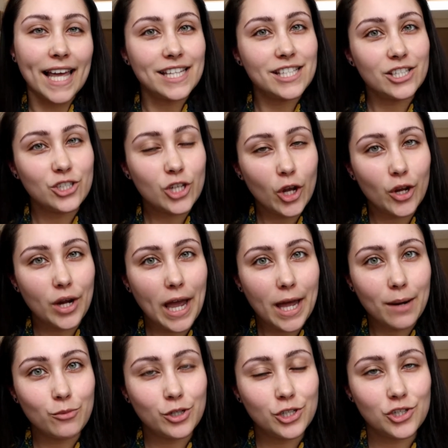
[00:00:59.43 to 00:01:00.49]
cleanser, toner
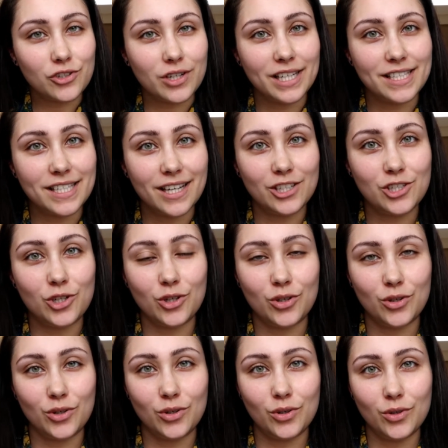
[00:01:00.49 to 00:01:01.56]
and moisturizer
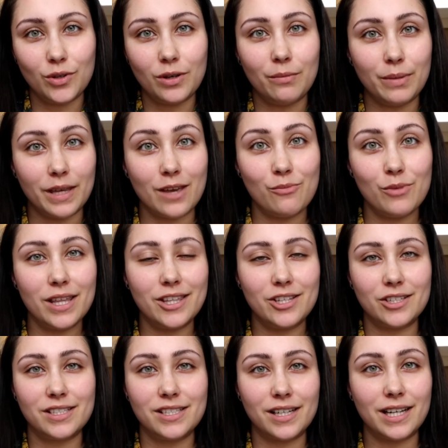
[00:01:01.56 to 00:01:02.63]
to begin with,
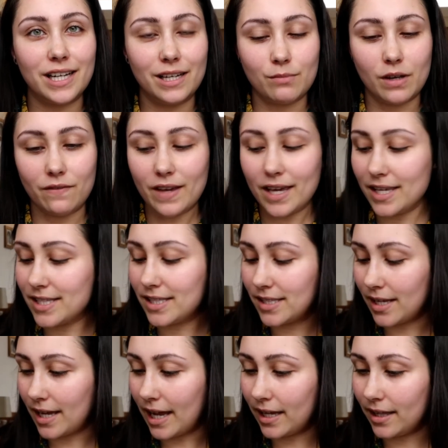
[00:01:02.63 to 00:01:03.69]
just to clean my face.
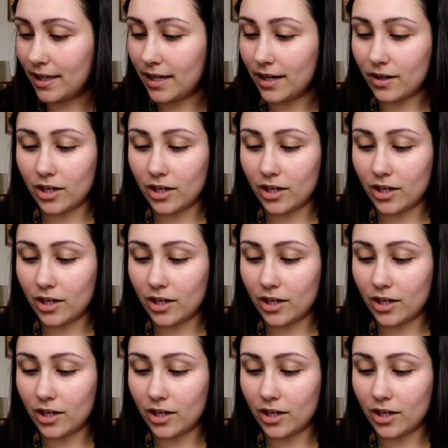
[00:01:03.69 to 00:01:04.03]
And